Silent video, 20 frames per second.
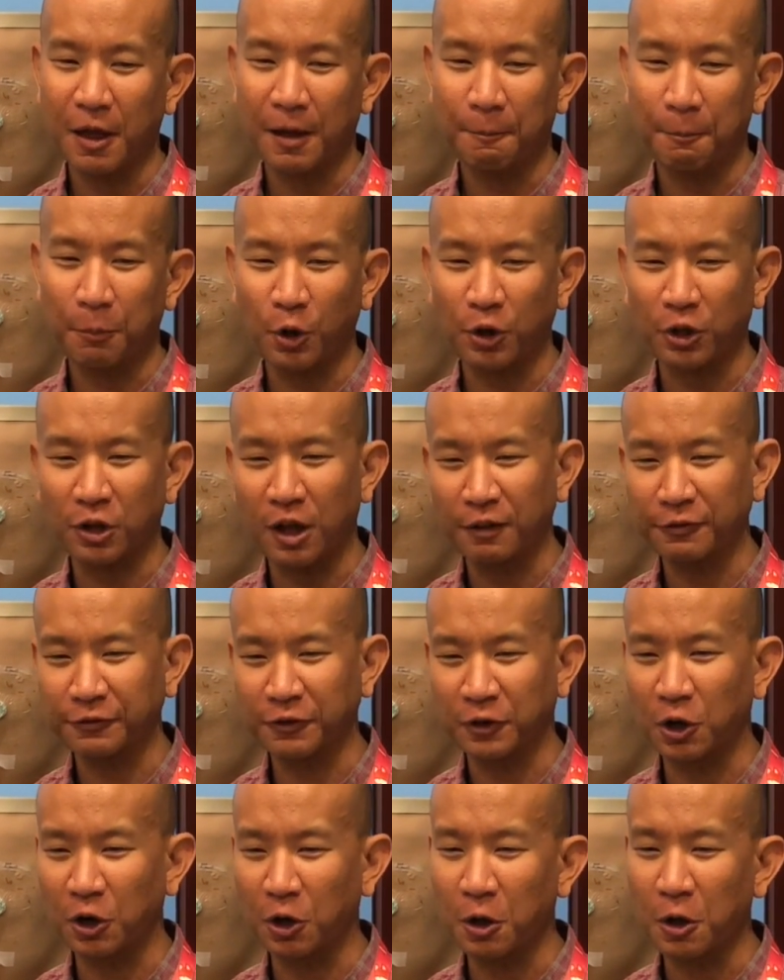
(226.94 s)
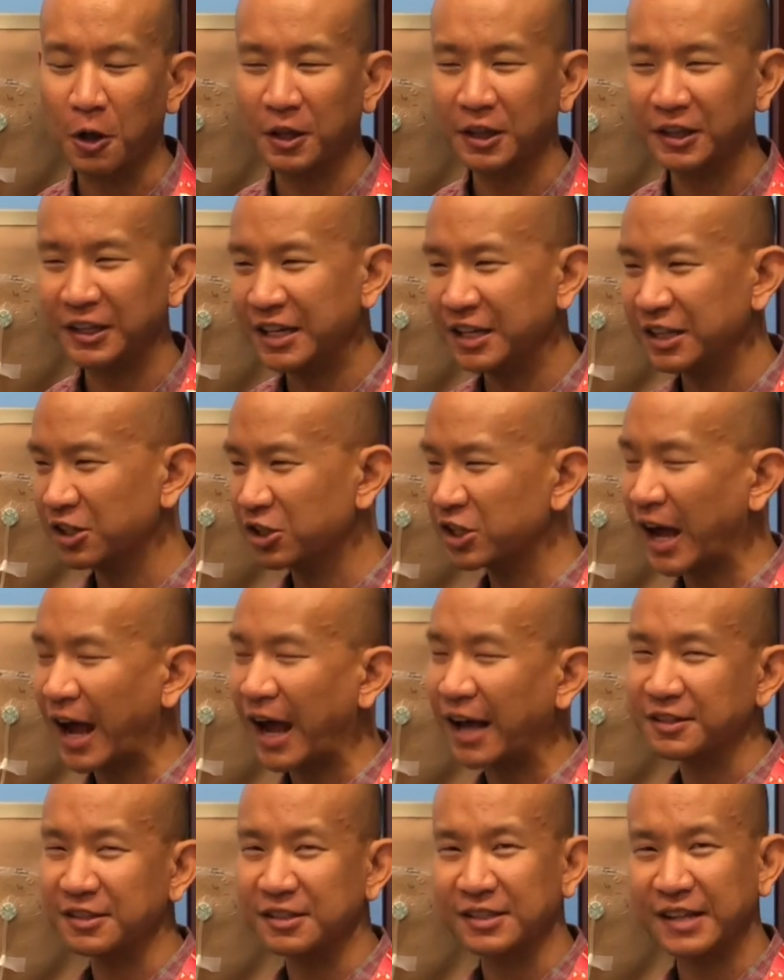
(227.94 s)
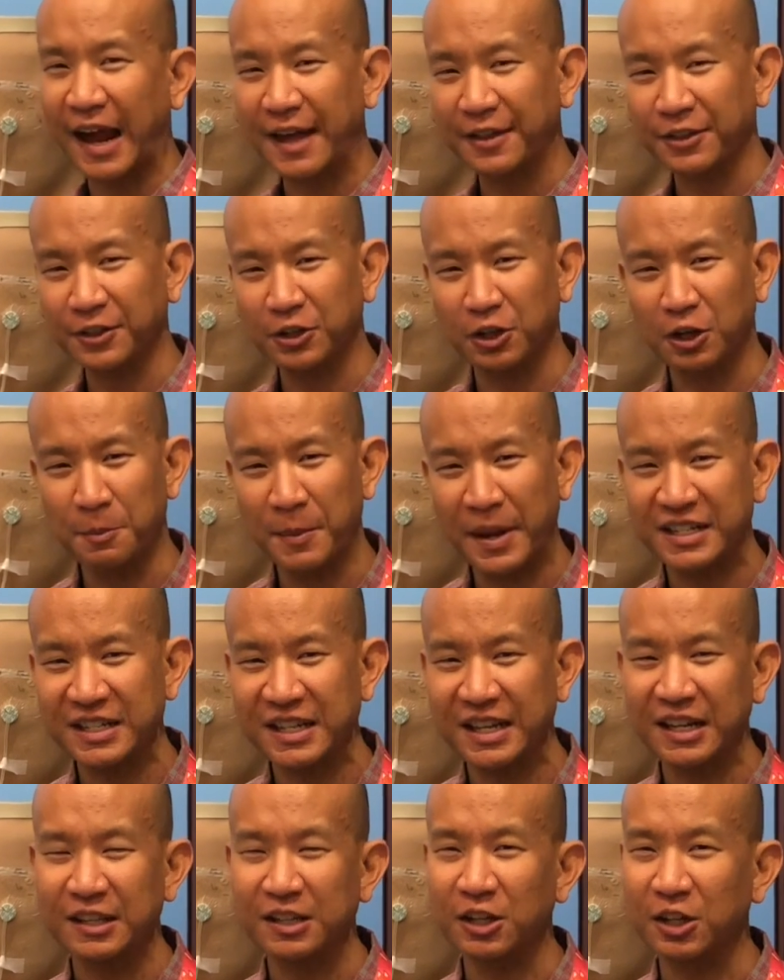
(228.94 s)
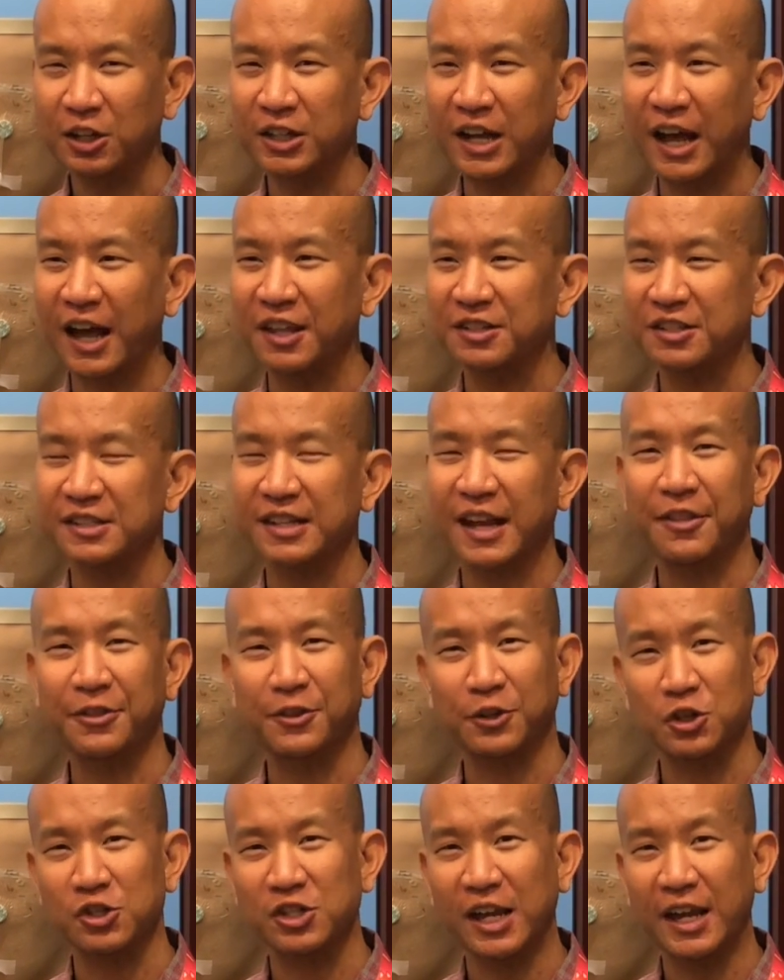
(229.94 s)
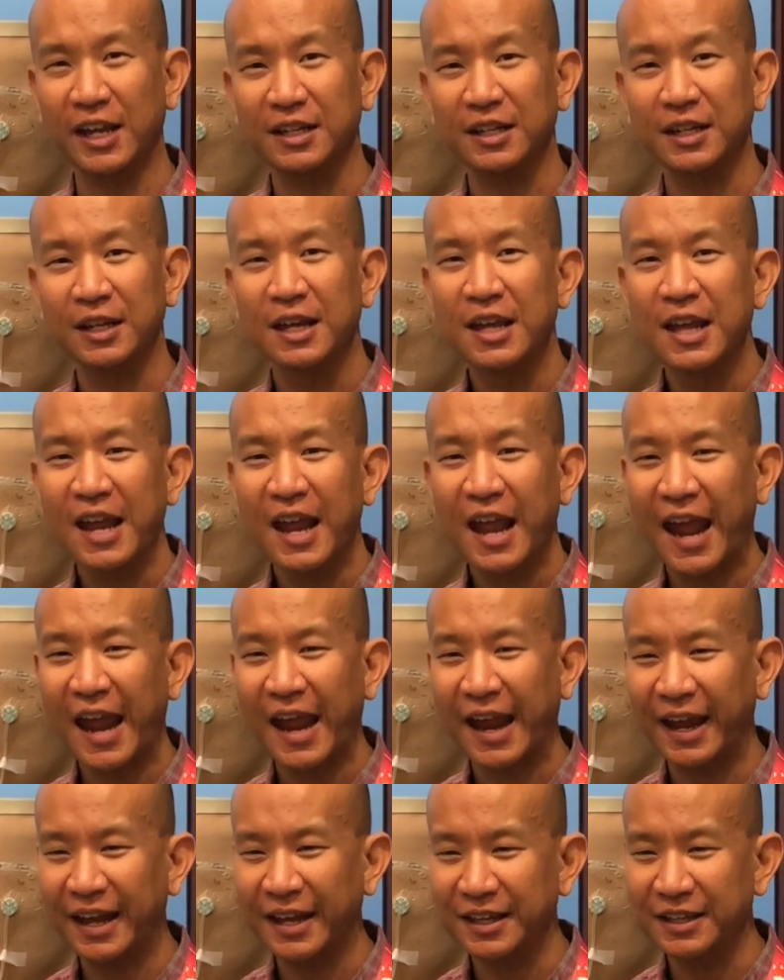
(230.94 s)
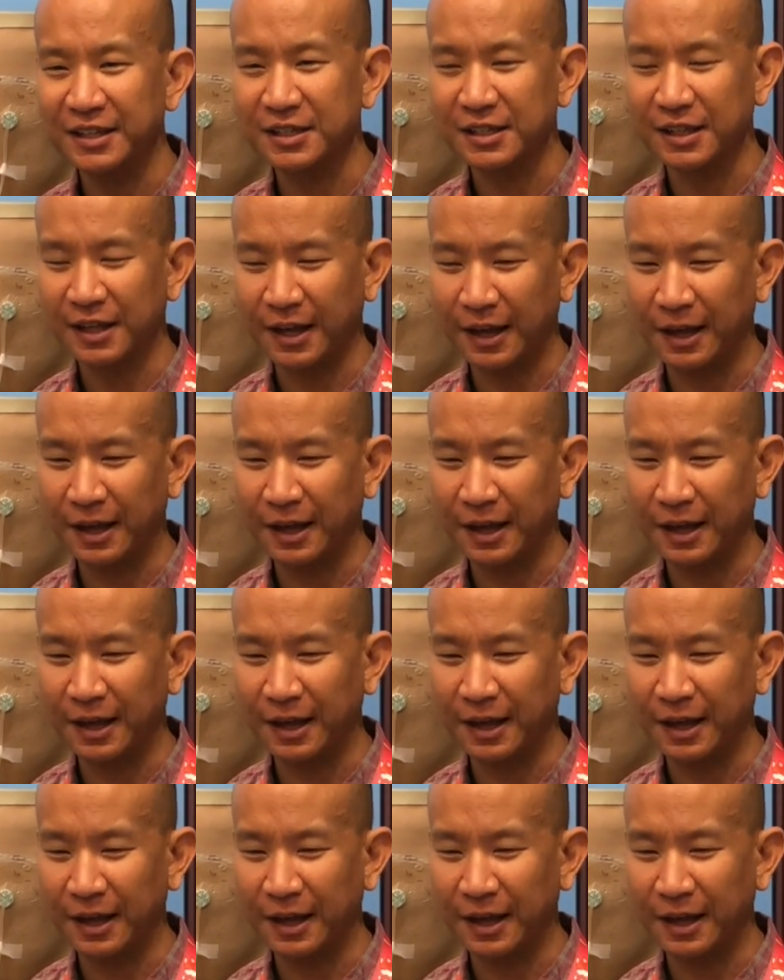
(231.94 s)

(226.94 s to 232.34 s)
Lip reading: protocol for cleaning their dialysis catheter, maintaining their dialysis catheter site, and